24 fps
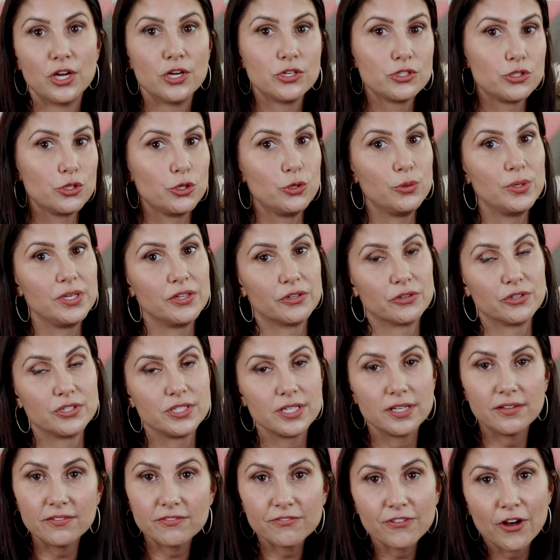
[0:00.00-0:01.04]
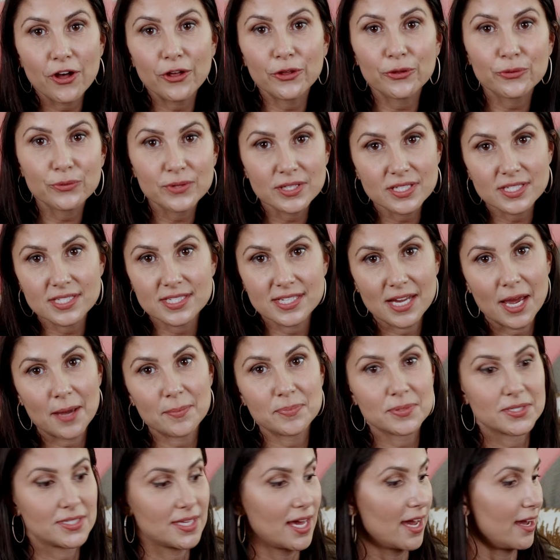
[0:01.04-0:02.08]
So you either didn't follow these
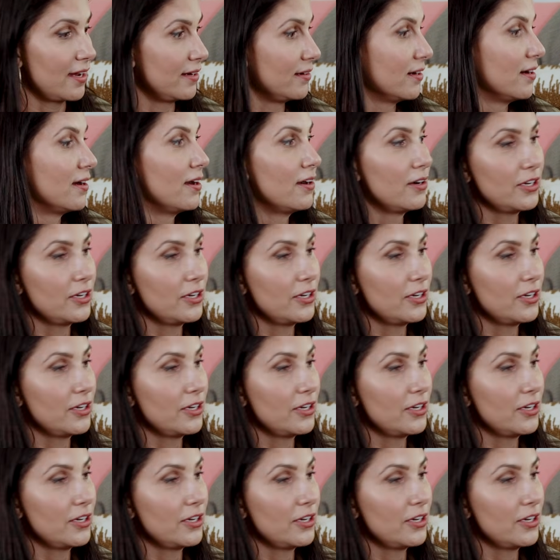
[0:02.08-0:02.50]
steps that,